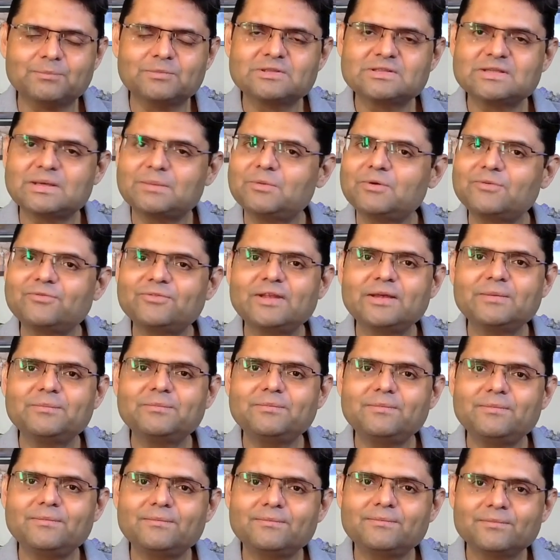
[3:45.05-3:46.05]
Some of
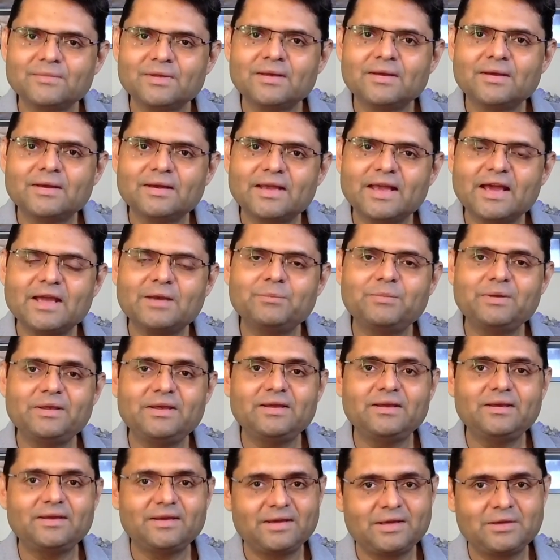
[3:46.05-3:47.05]
them can
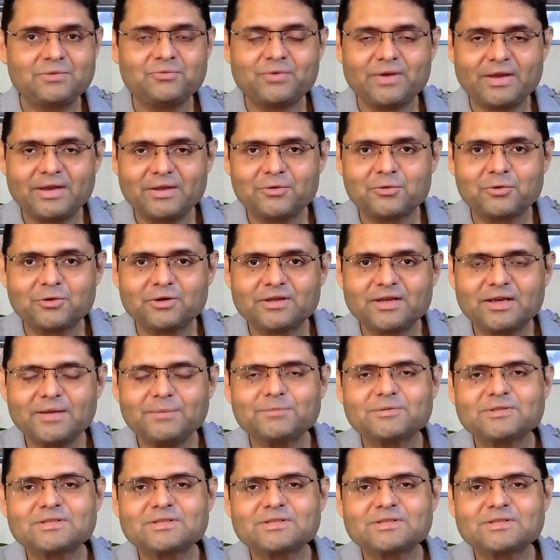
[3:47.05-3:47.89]
be in very good grip,